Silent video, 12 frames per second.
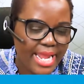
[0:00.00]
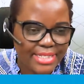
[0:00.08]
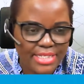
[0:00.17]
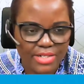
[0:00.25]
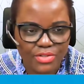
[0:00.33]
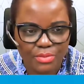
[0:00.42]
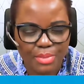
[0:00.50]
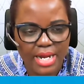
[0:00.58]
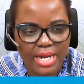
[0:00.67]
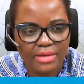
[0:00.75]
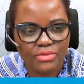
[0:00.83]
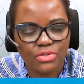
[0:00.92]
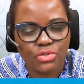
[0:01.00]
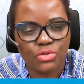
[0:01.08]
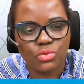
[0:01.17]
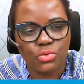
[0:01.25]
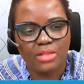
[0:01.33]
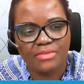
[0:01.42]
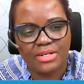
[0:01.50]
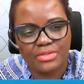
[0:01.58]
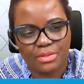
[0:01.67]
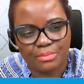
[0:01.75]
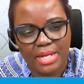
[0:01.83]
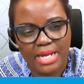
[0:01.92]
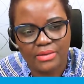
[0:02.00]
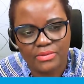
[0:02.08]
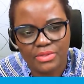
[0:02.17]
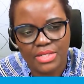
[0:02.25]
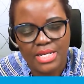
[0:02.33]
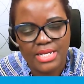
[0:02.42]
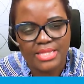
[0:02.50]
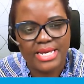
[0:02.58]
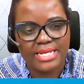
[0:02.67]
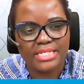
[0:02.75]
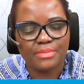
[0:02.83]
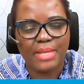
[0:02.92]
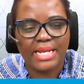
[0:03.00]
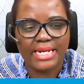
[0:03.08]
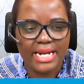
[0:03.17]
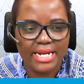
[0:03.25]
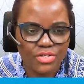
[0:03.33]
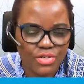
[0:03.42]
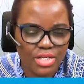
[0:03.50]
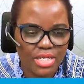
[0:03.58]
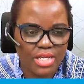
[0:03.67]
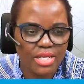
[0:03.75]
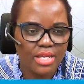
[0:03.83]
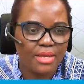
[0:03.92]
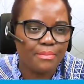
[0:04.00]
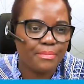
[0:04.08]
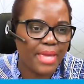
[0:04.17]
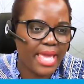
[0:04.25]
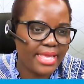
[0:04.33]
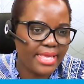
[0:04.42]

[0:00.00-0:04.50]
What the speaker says: £800 to £1,200. That is per country, per